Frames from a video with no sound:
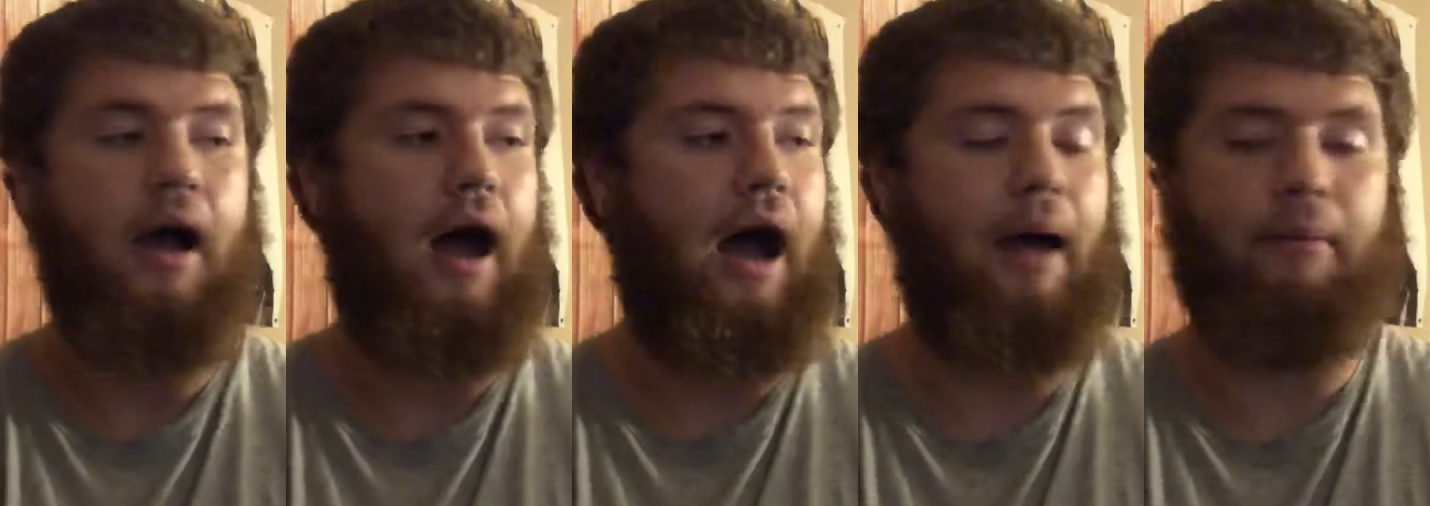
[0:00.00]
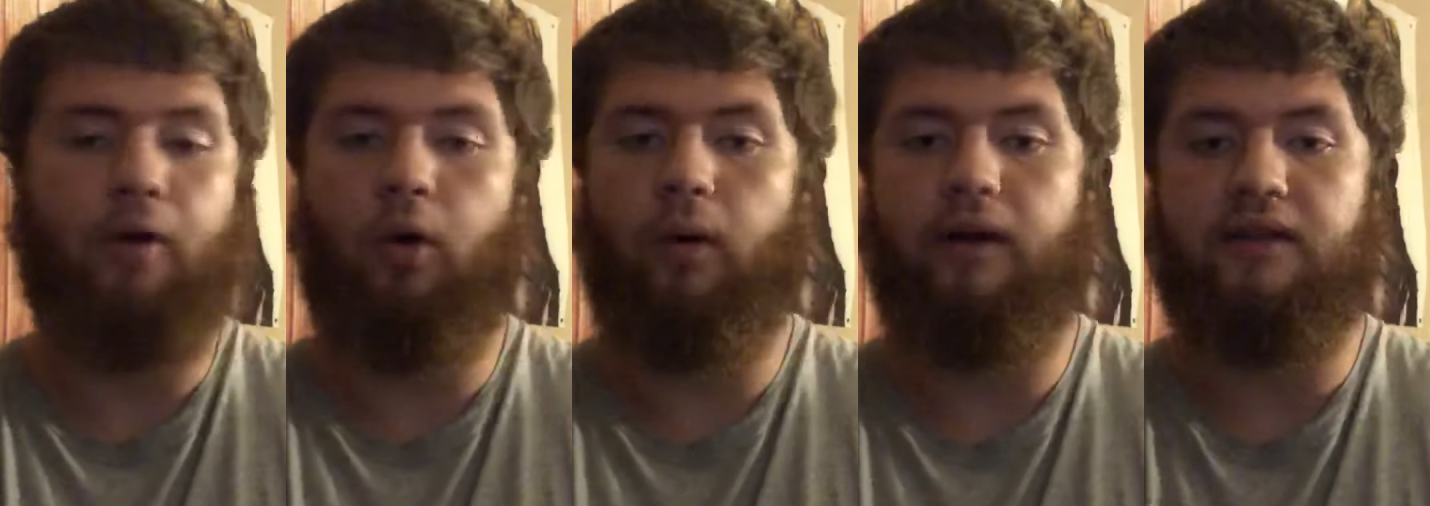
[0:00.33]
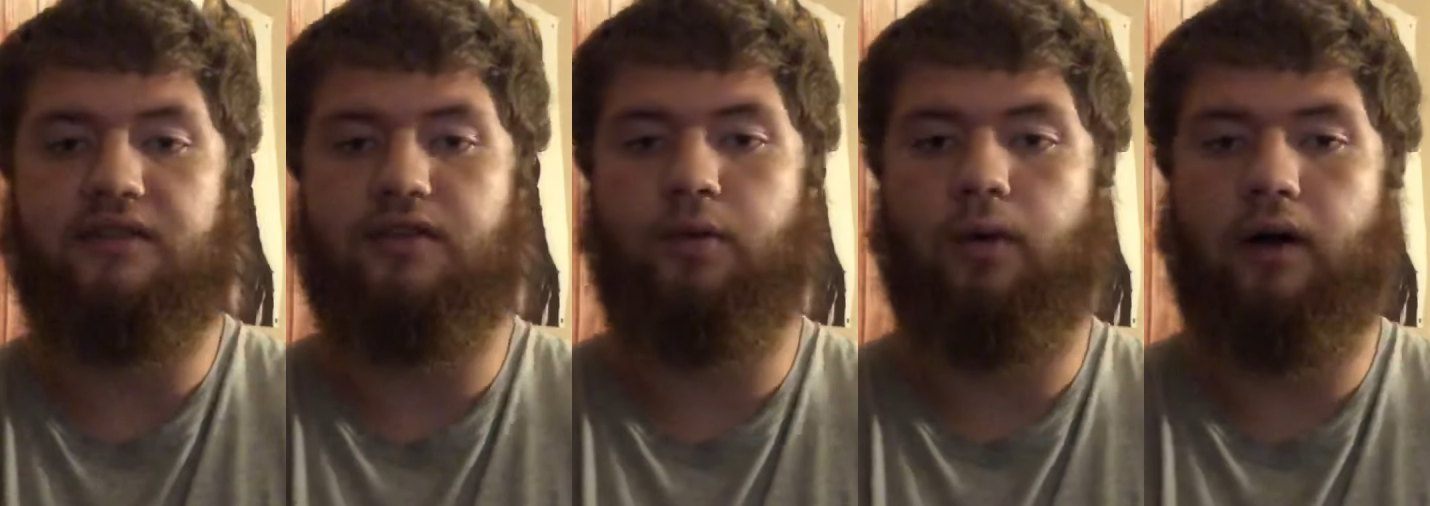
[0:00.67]
I'm
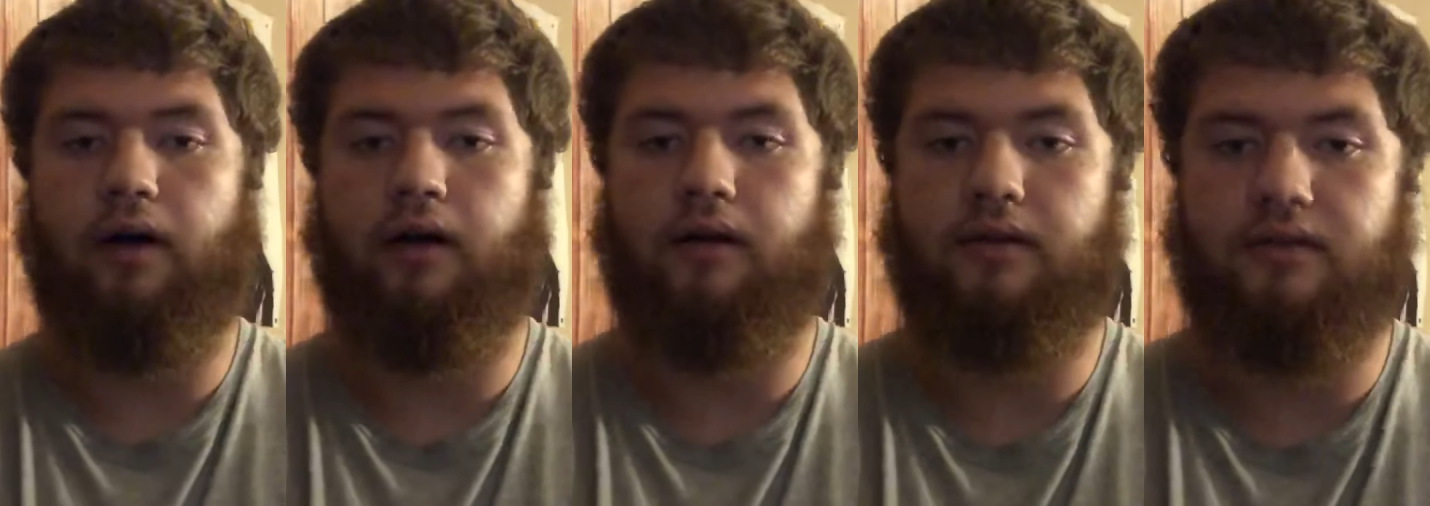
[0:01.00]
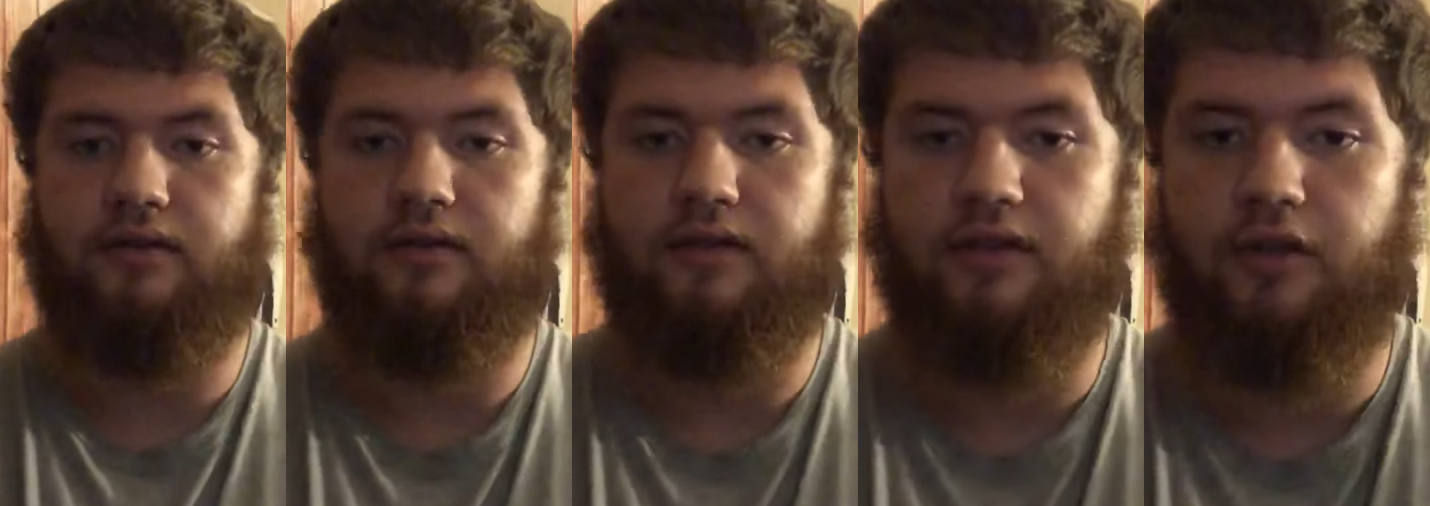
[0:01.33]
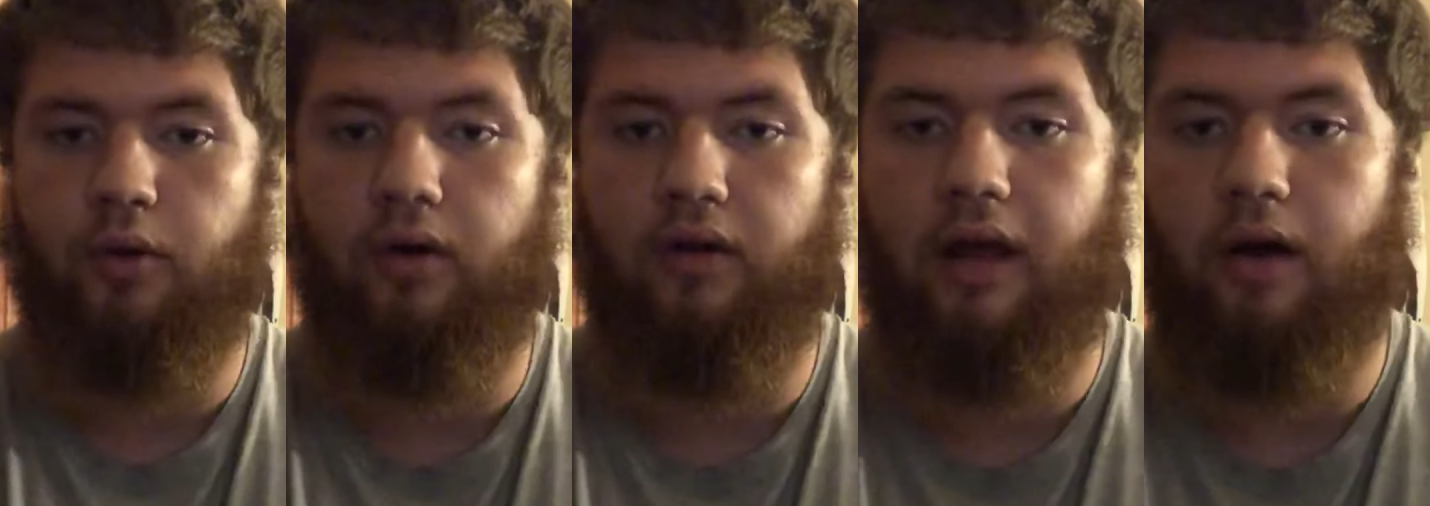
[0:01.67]
going to uh, to
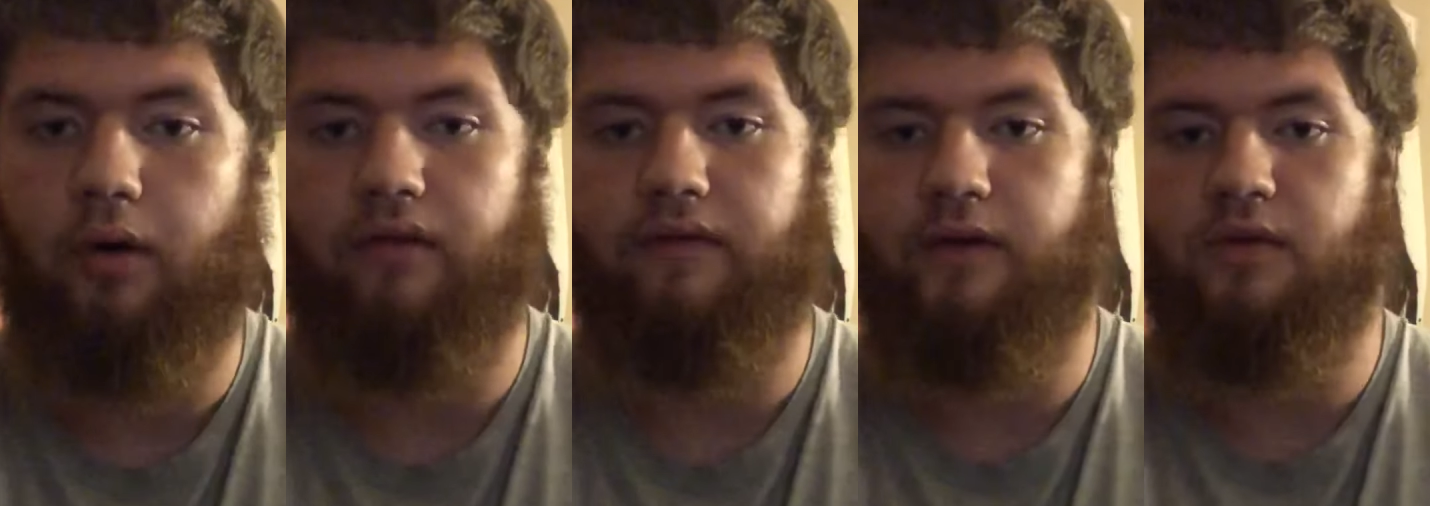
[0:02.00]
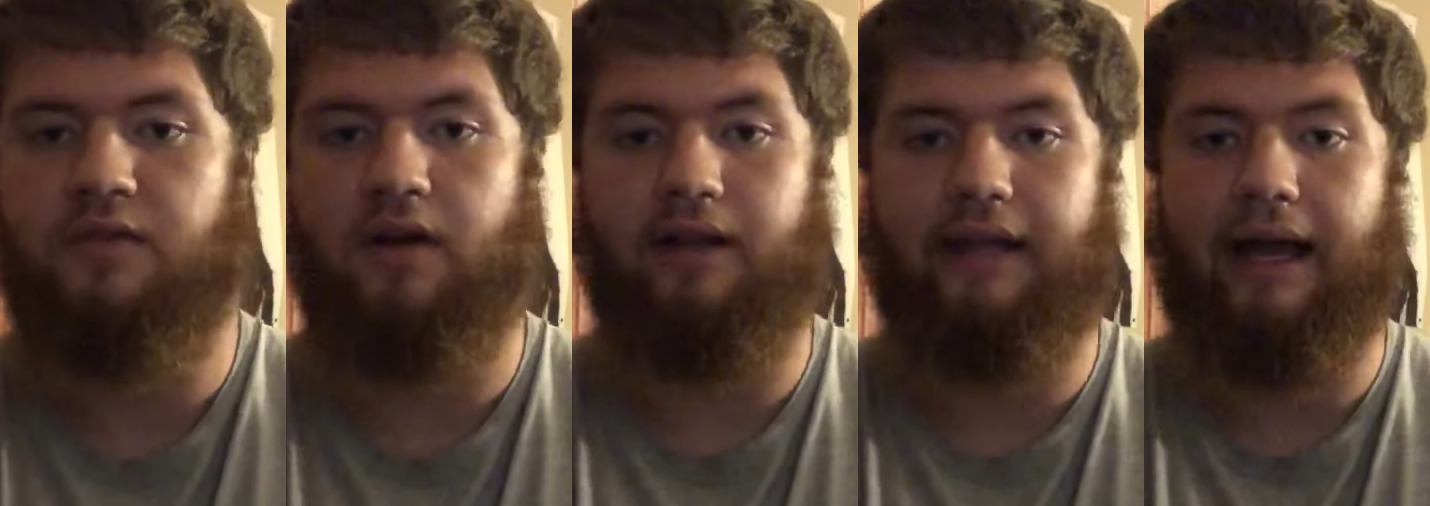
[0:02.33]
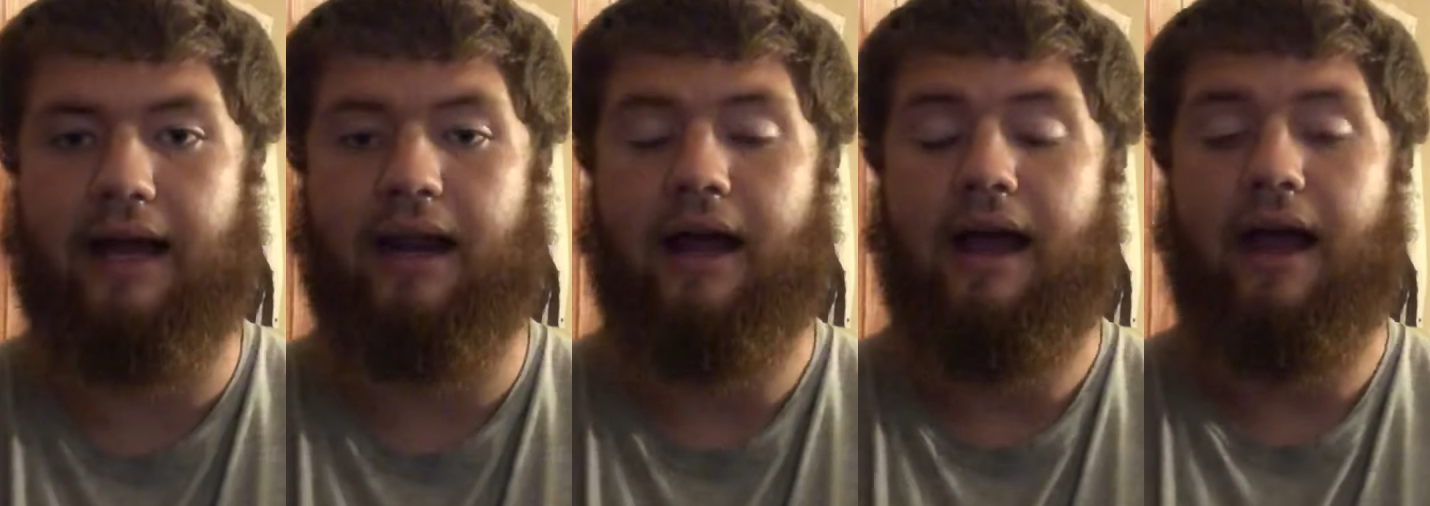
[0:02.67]
do a lot of reviews on
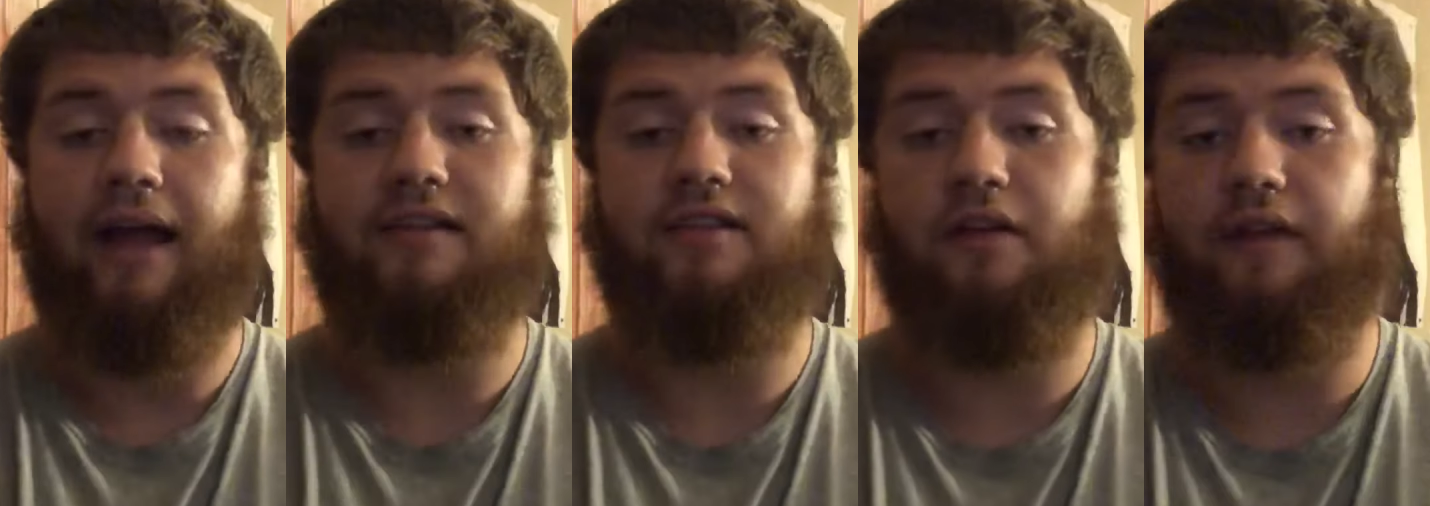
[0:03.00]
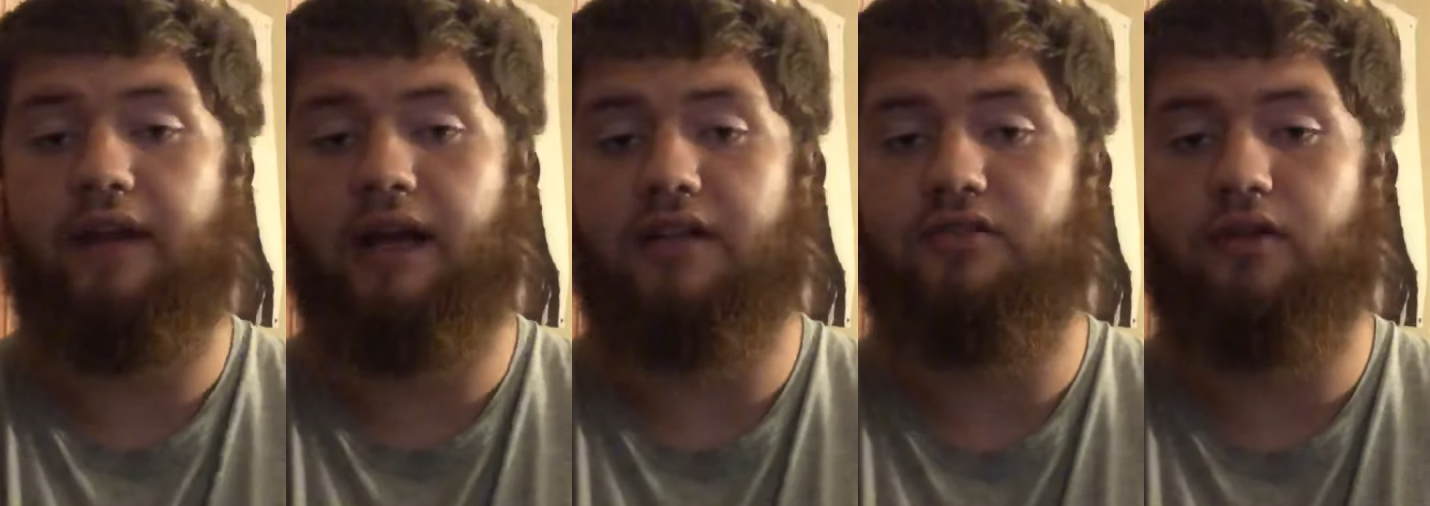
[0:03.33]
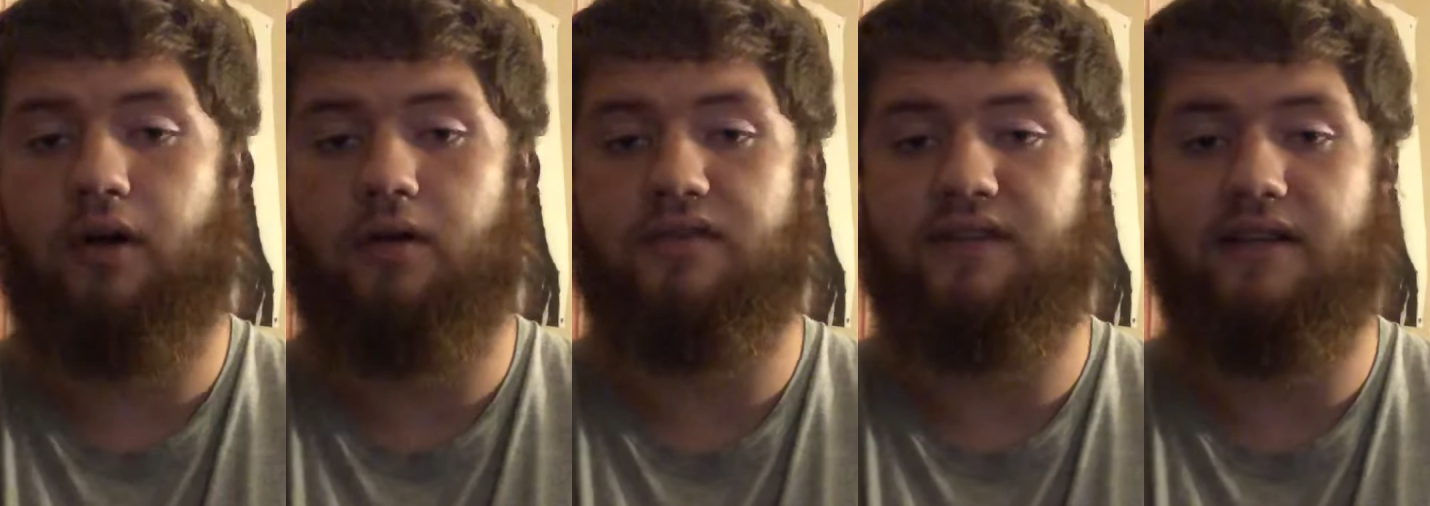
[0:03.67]
that until the next
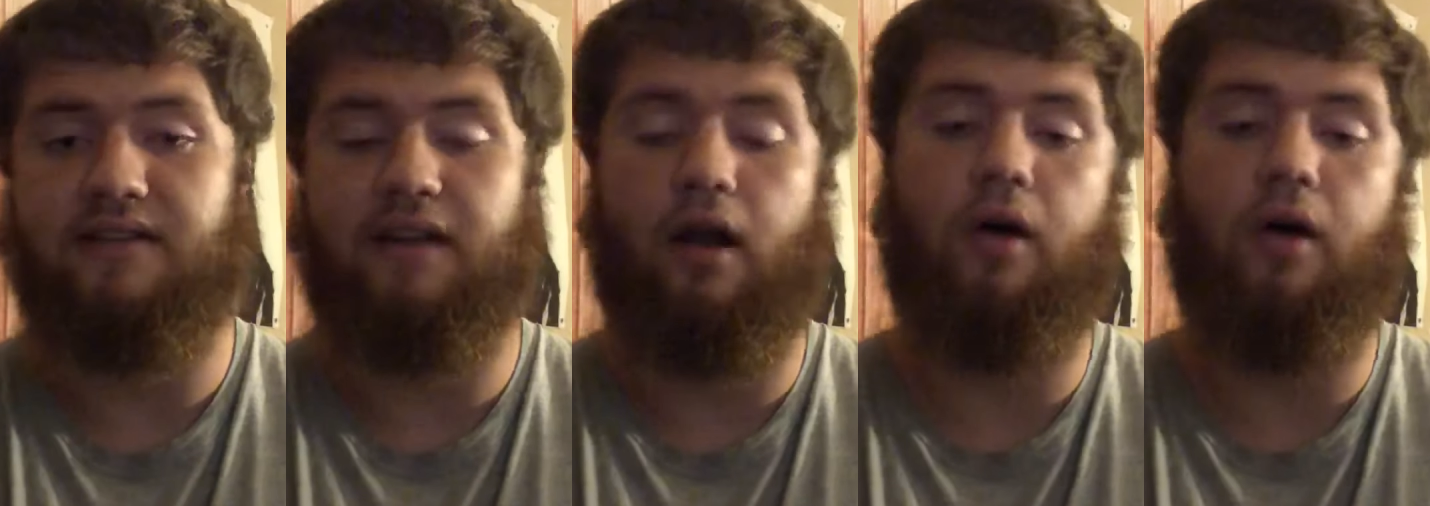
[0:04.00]
grow season.